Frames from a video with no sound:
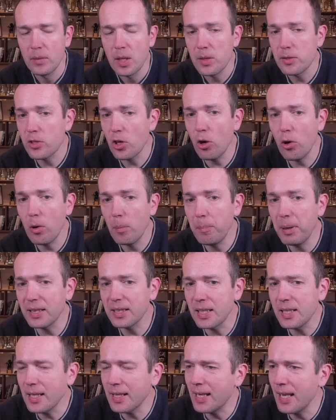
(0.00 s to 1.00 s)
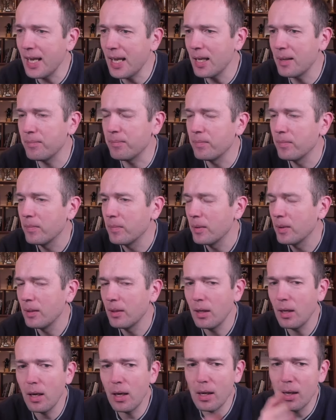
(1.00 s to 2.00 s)
So, but in the game,
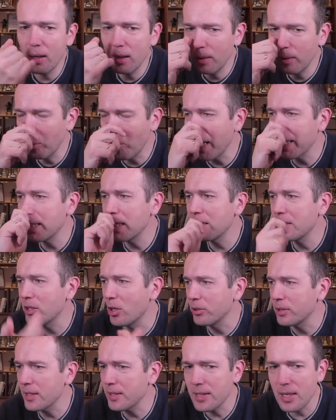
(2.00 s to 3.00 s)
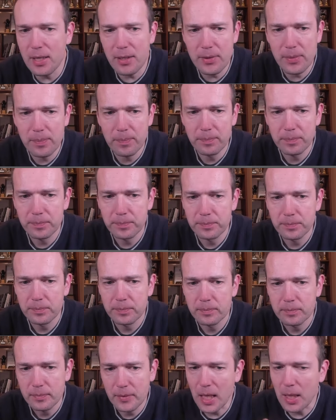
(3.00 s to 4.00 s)
why I didn't notice this?
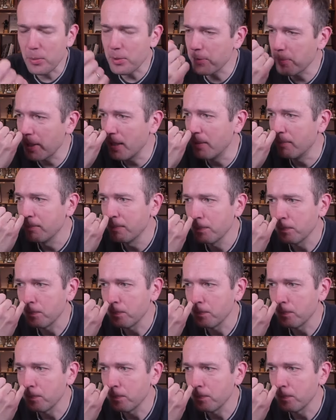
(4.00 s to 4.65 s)
That was me.